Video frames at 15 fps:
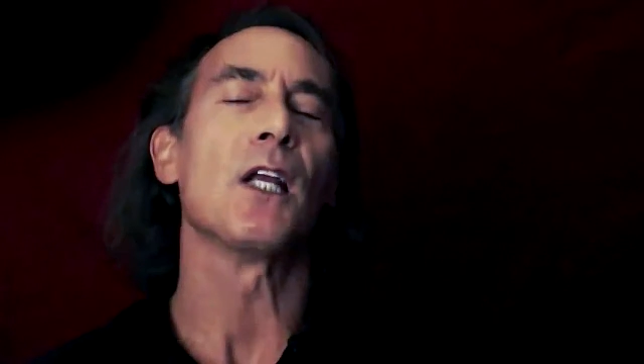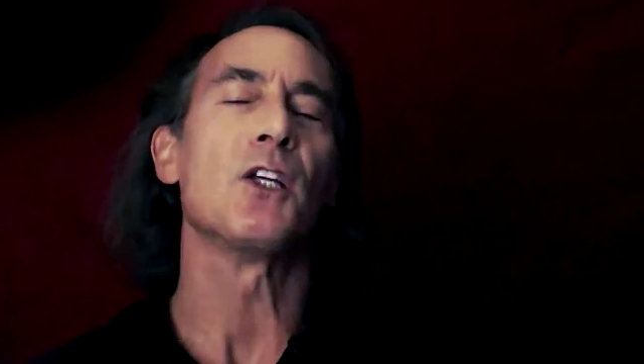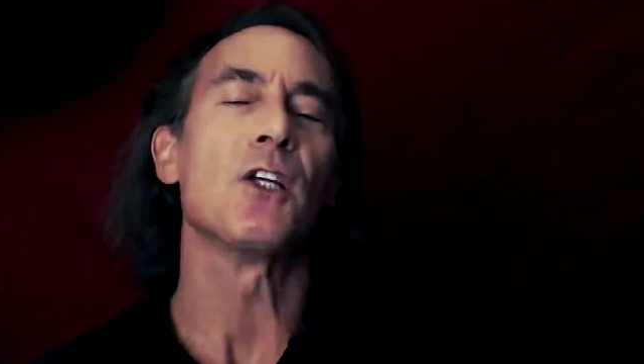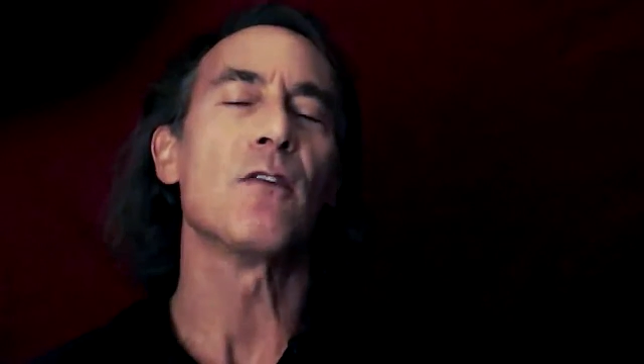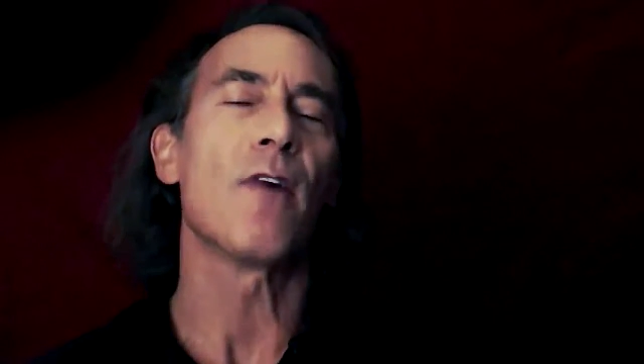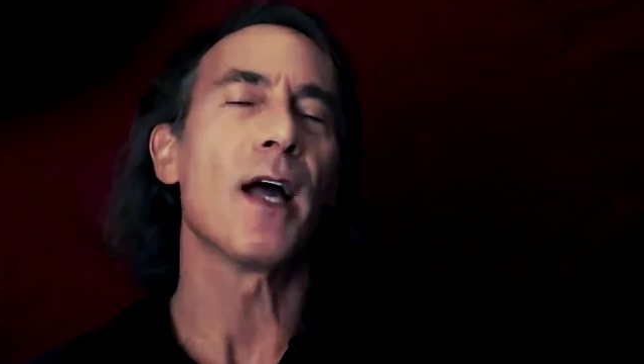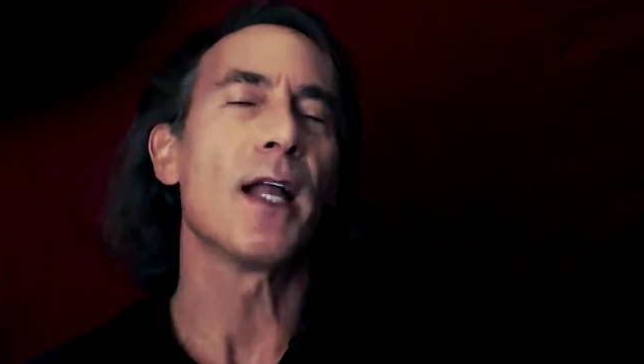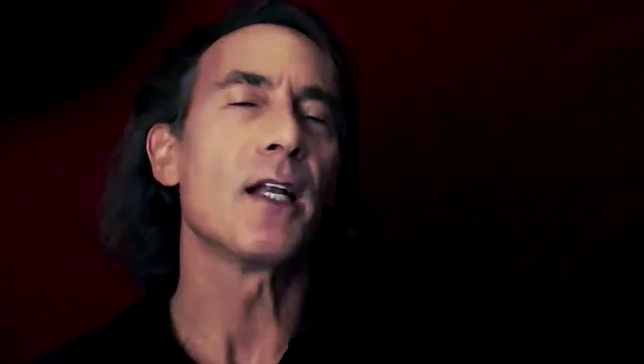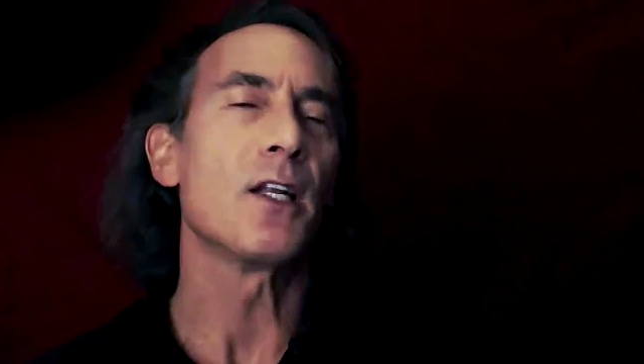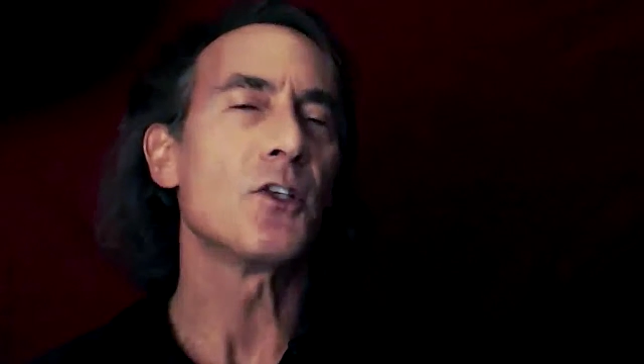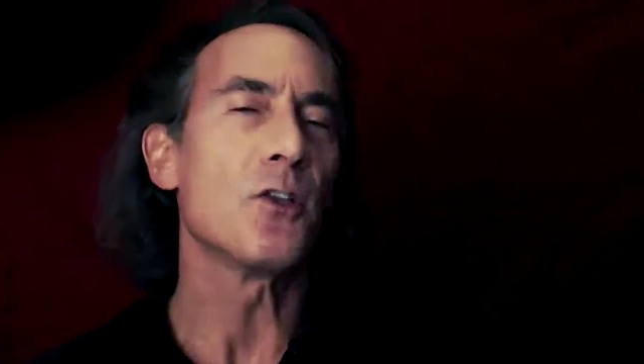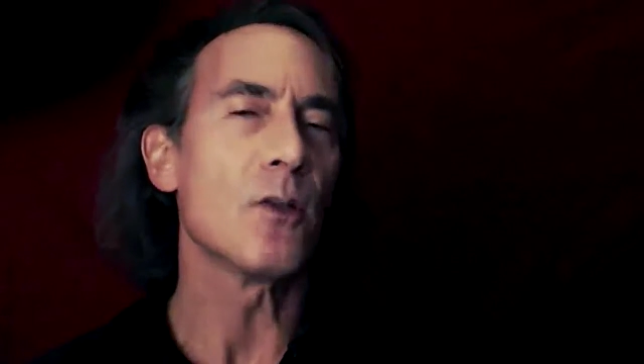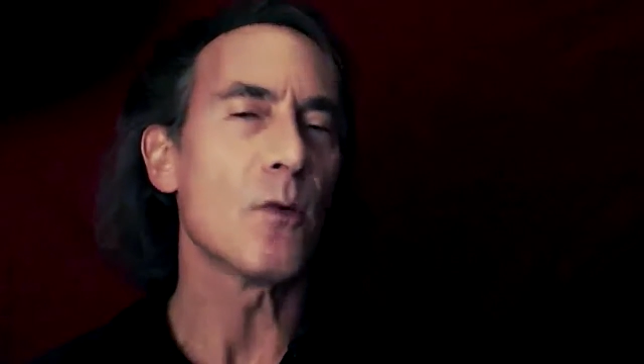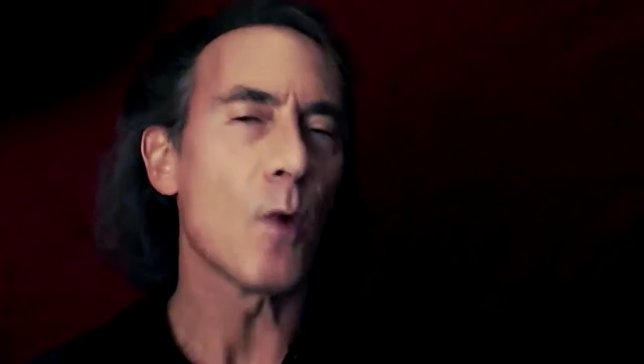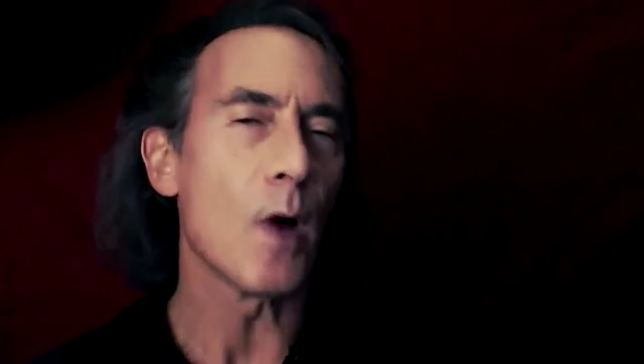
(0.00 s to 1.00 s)
she invited us
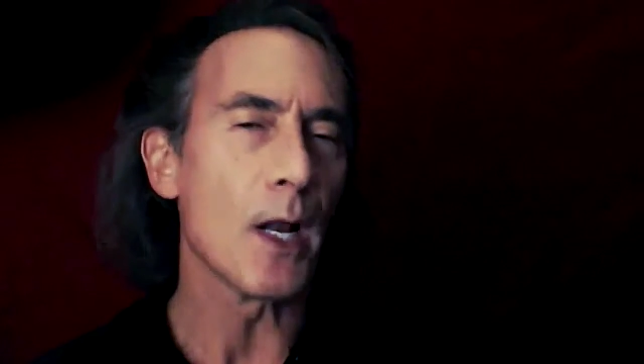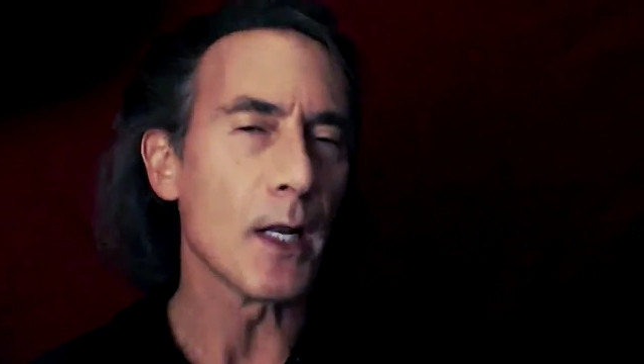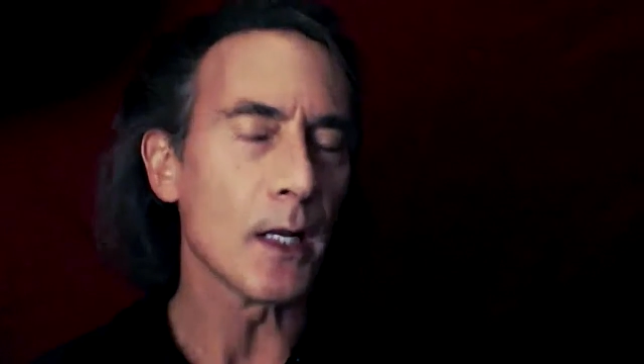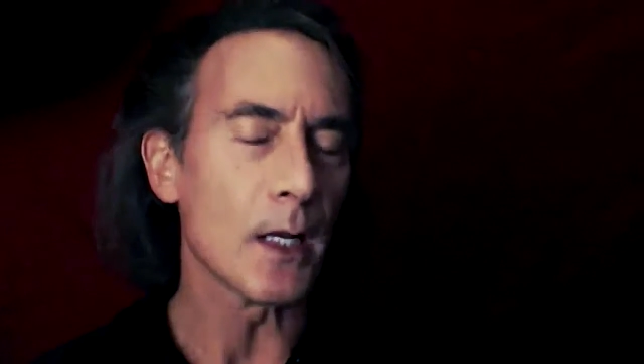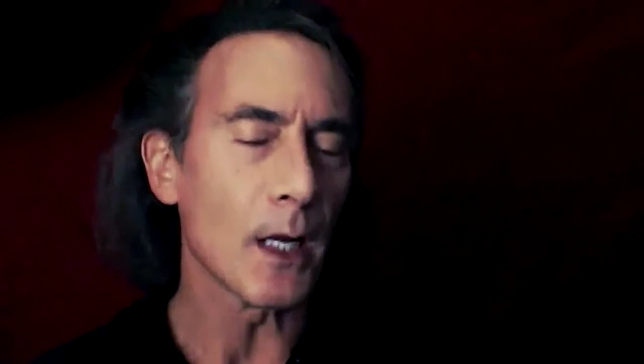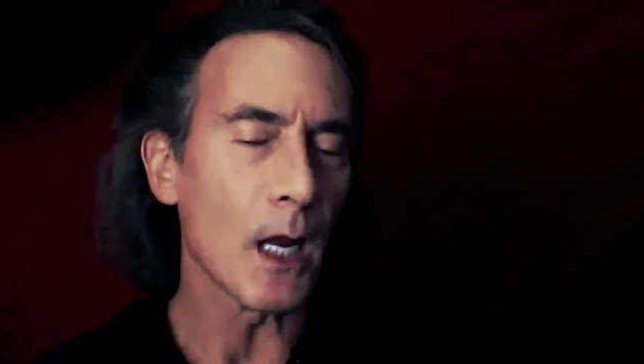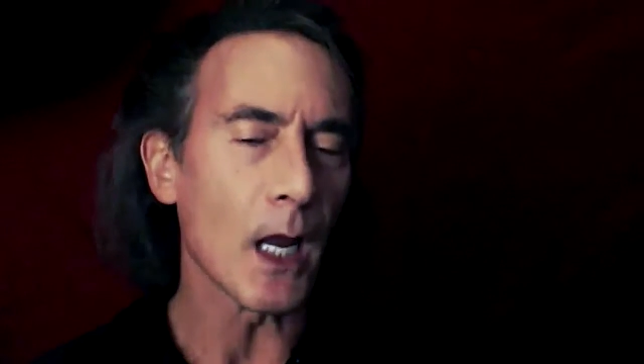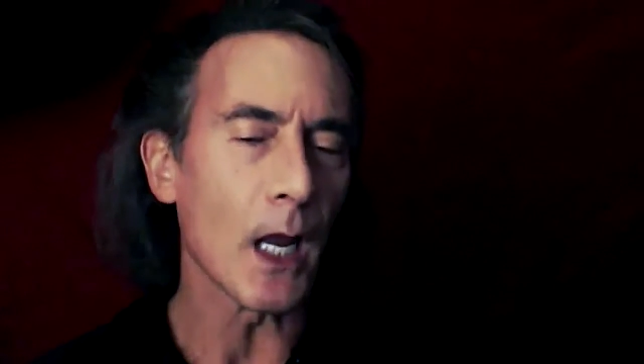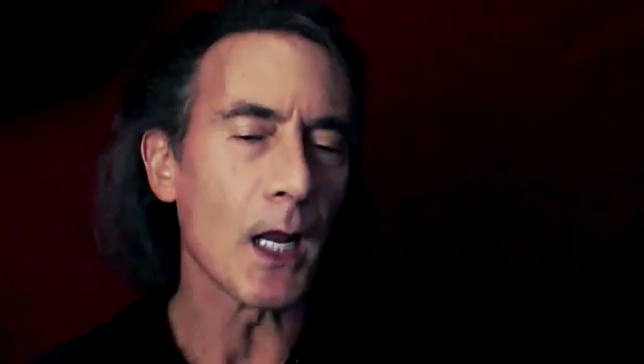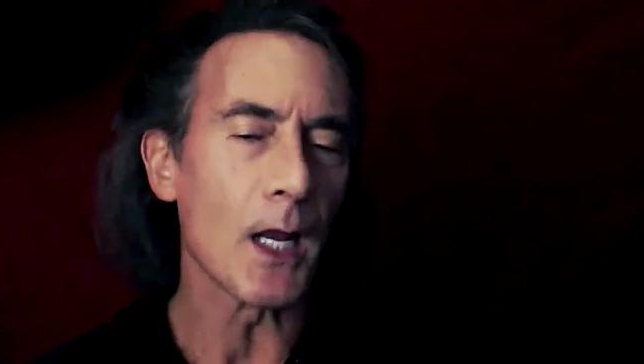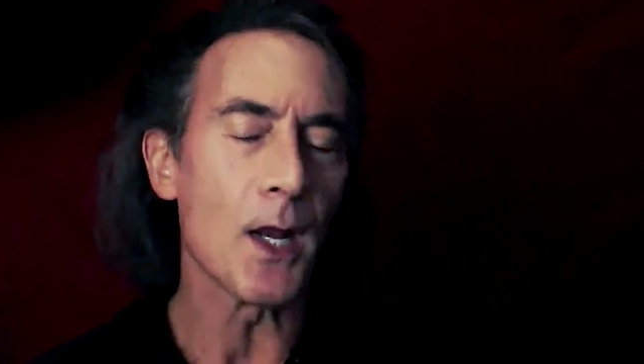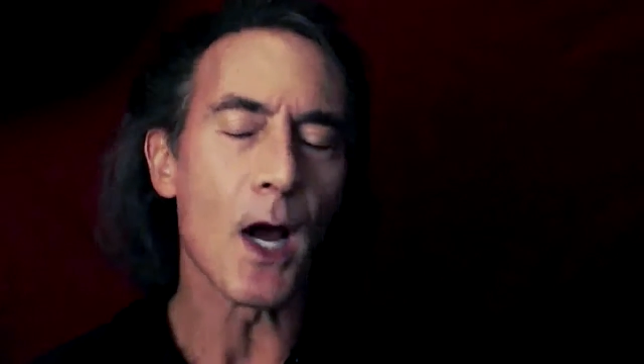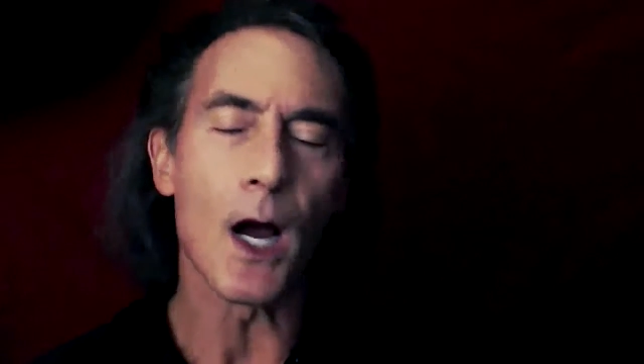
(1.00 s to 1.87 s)
to the wedding. And